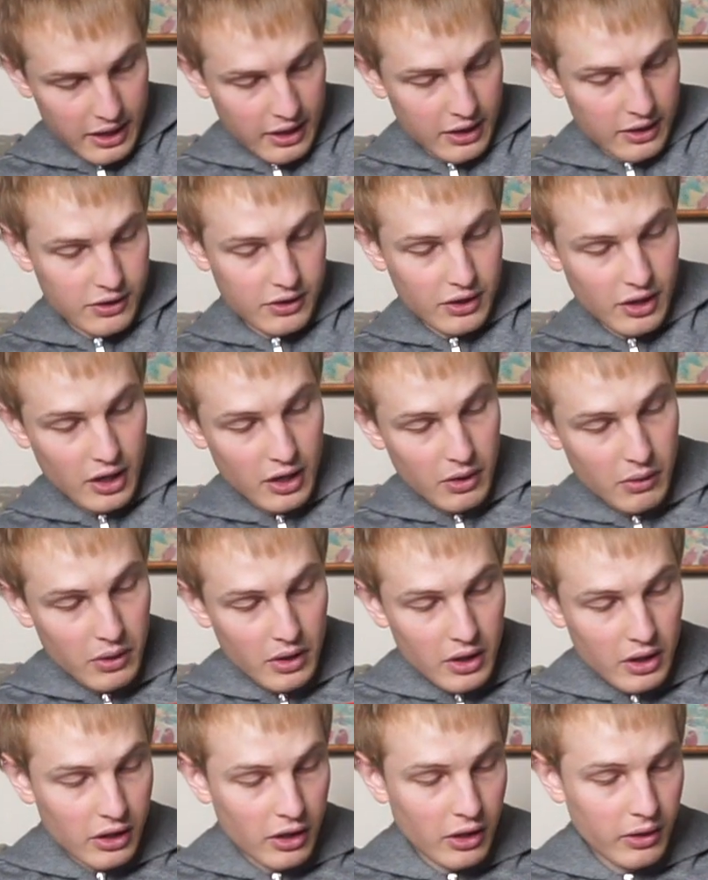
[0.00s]
So
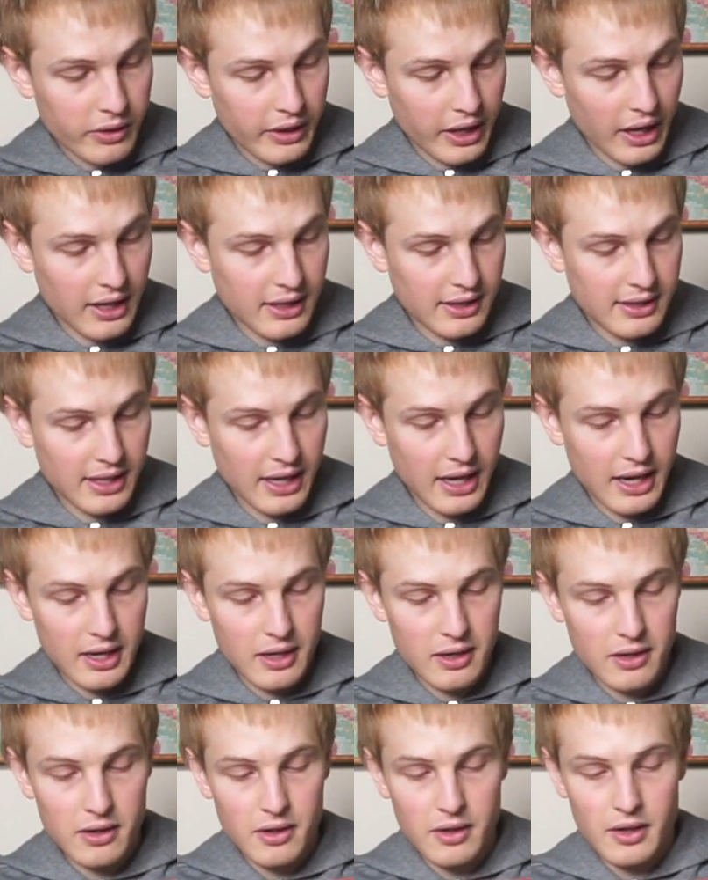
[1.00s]
UK
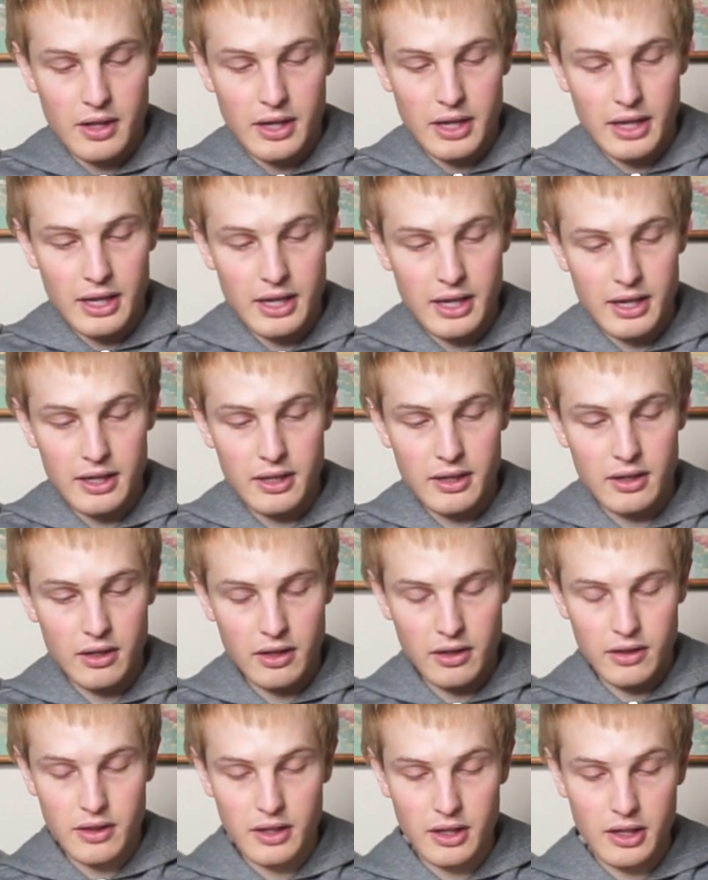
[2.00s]
10 in
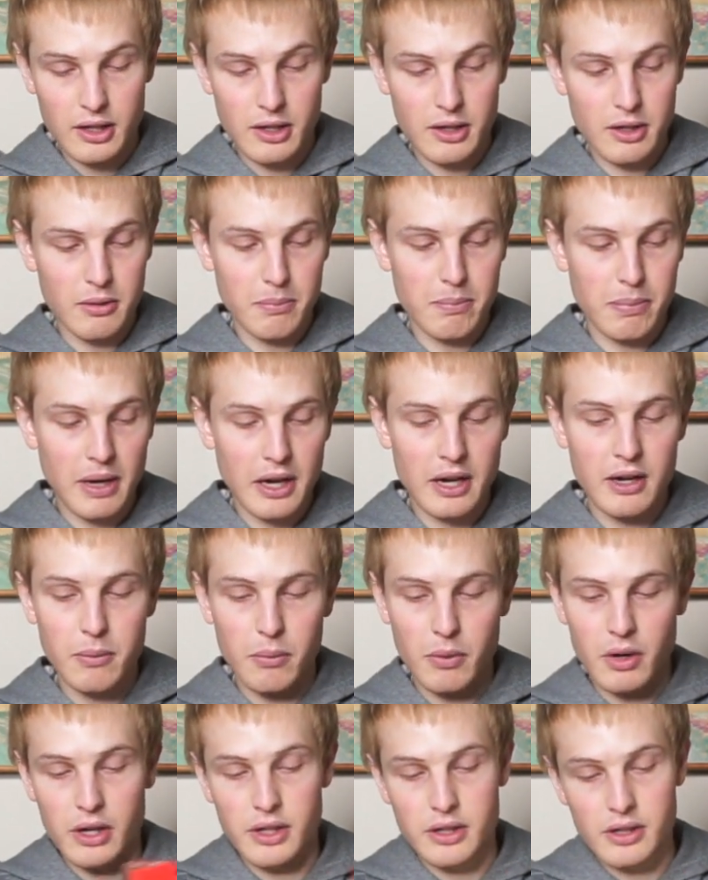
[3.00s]
the black and
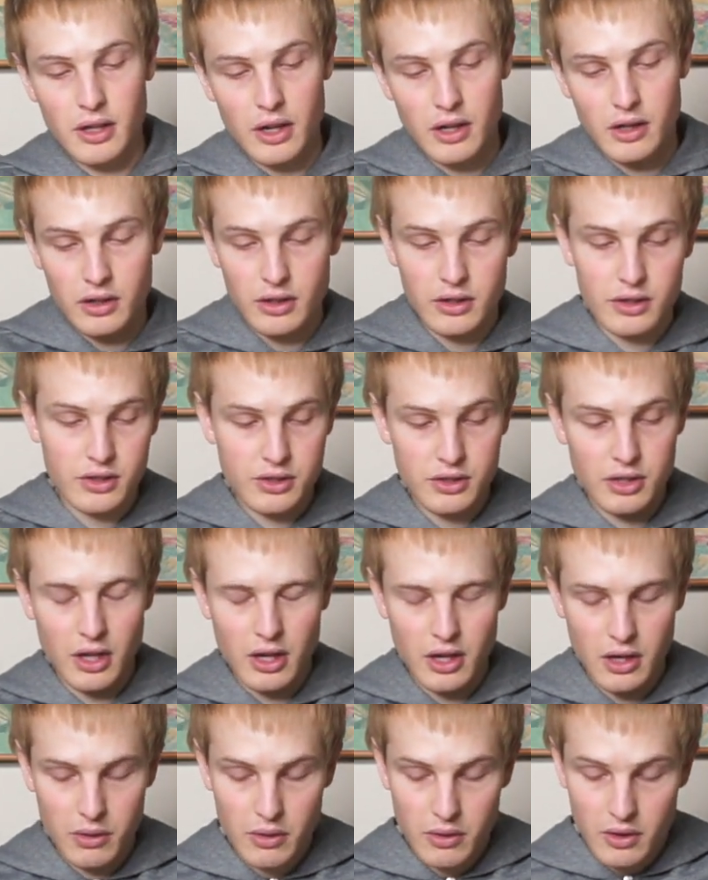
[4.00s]
white Dunks,
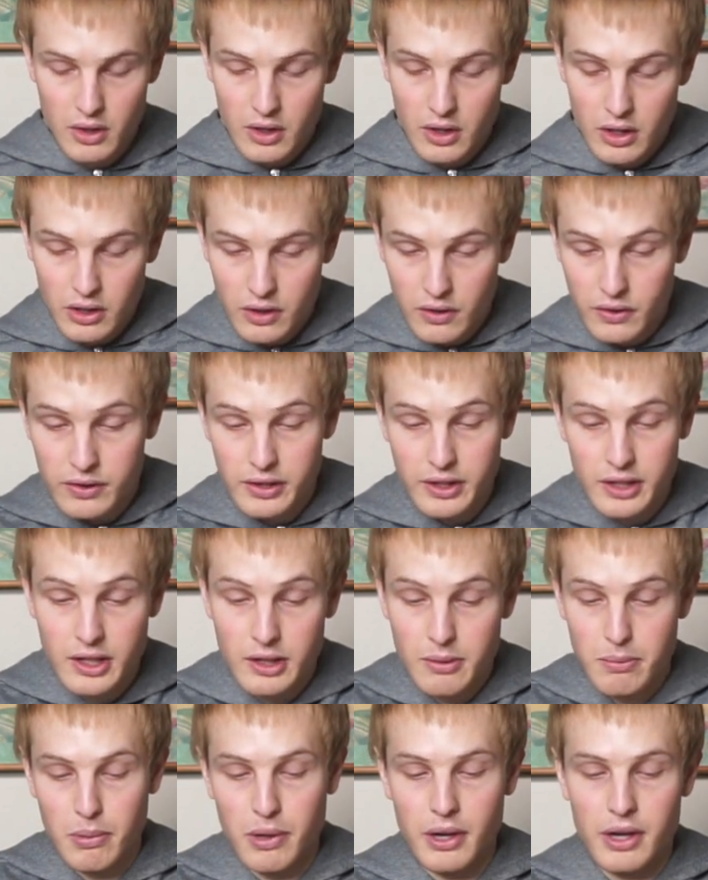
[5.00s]
so you've seen
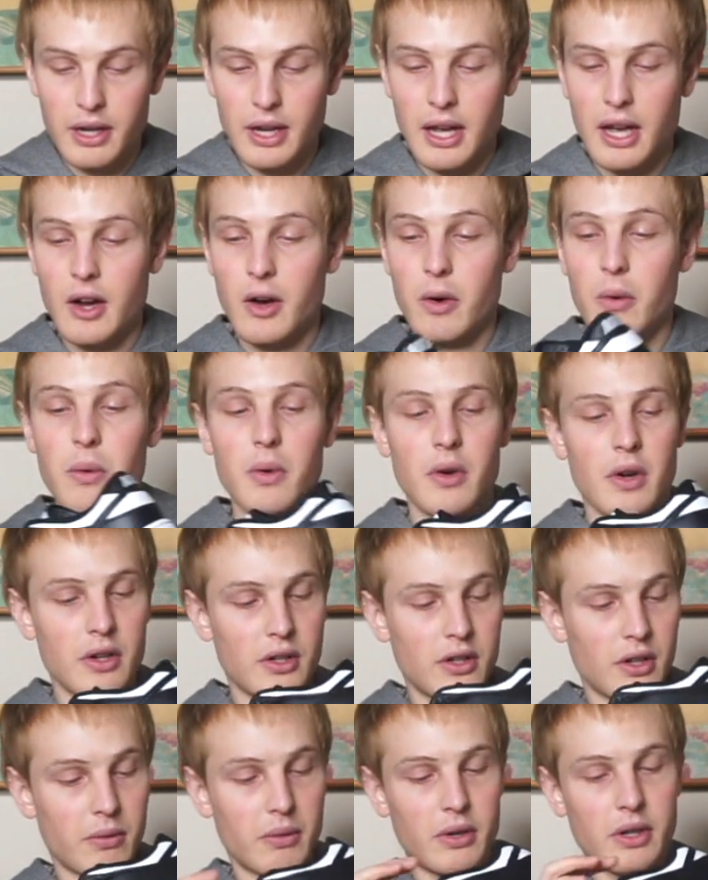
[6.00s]
it by now,
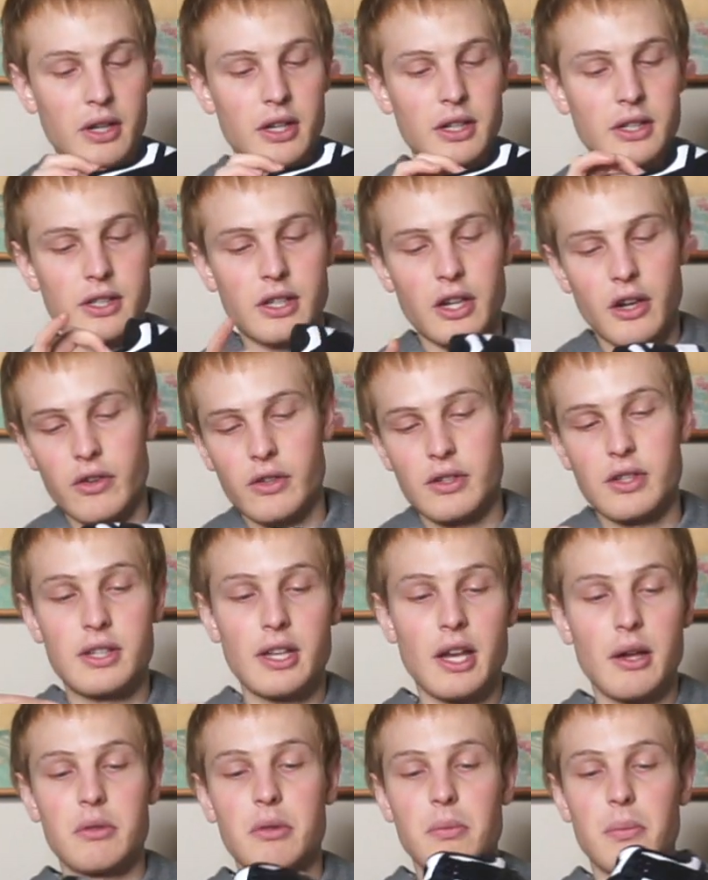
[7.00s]
don't really need to go into
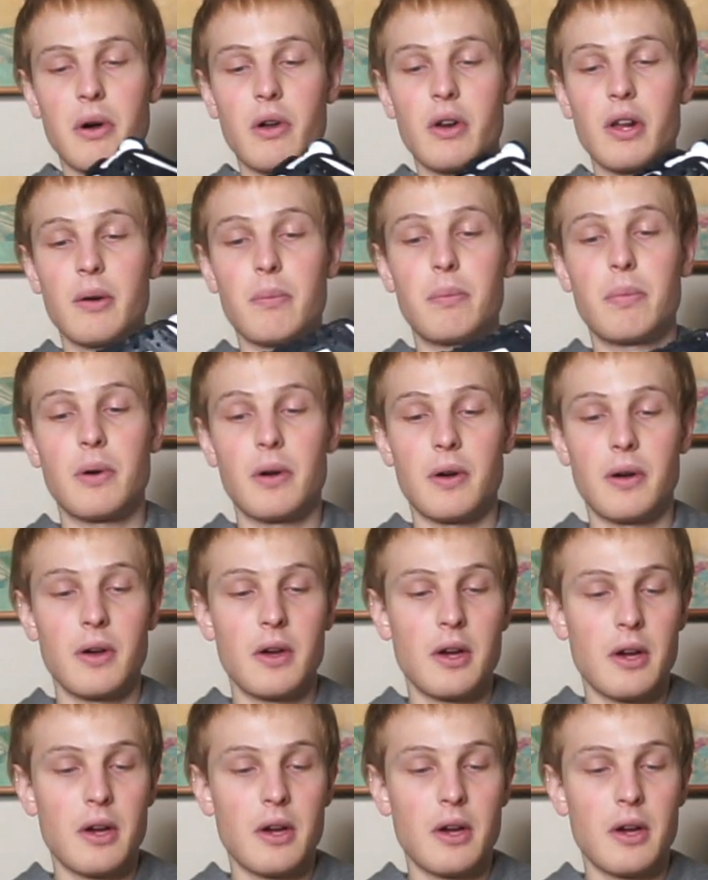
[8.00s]
depth about it, but